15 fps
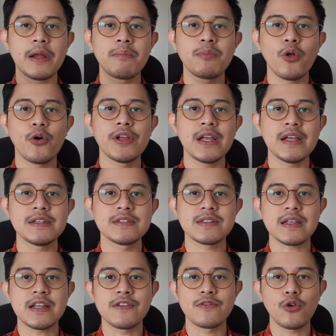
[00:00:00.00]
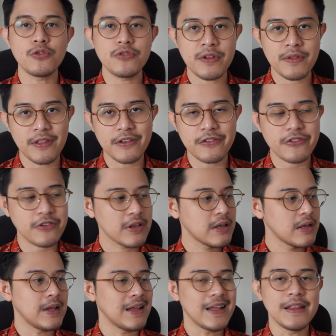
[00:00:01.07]
employee is enrolled in this
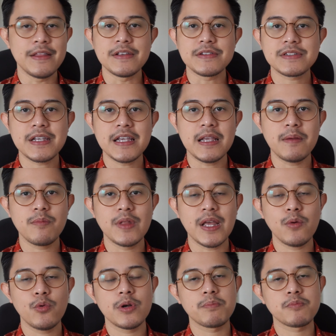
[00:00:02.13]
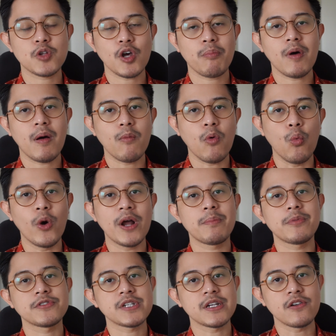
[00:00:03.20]
scheme, they would top up
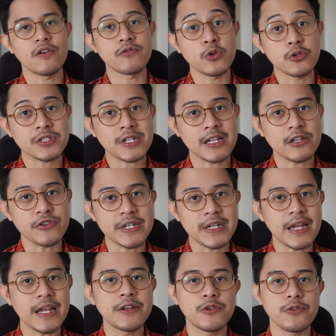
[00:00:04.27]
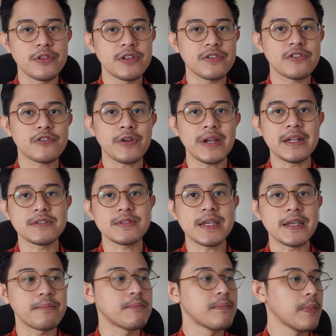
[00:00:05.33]
1% of your salary into this training
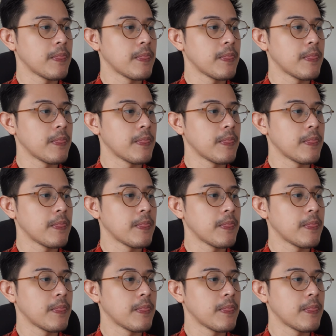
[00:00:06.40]
scheme.